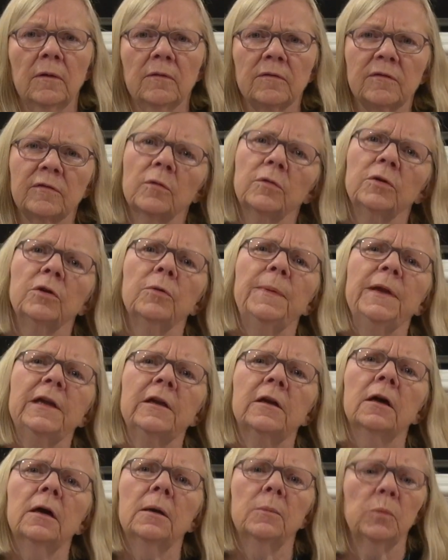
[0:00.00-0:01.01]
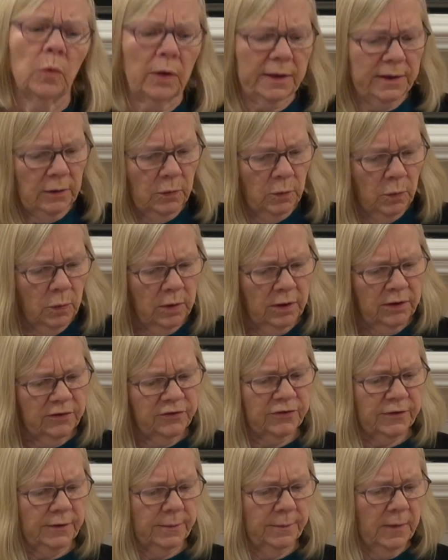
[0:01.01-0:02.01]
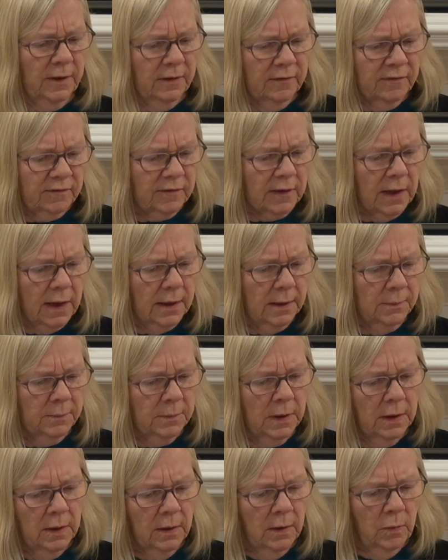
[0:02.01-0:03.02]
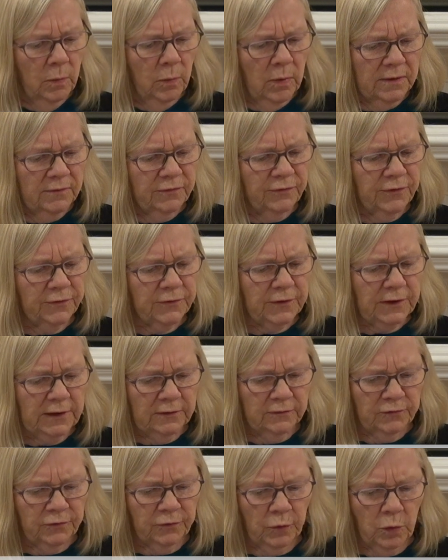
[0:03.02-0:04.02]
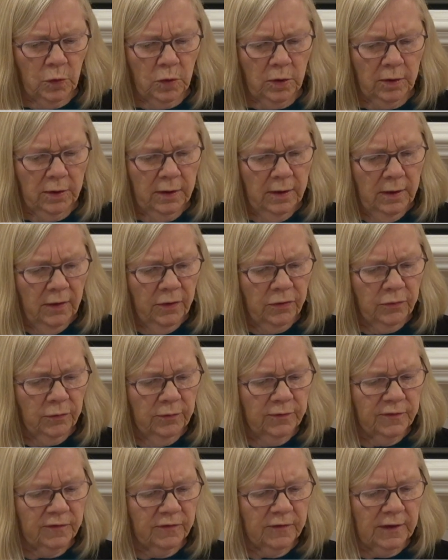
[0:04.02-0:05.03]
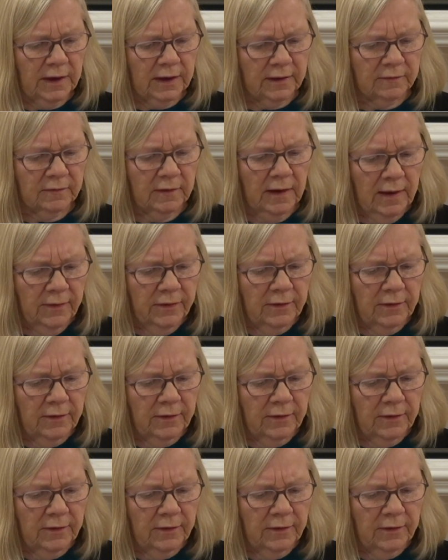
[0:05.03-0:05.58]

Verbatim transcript: So you become what you worship. Psalm one fifteen, four through six.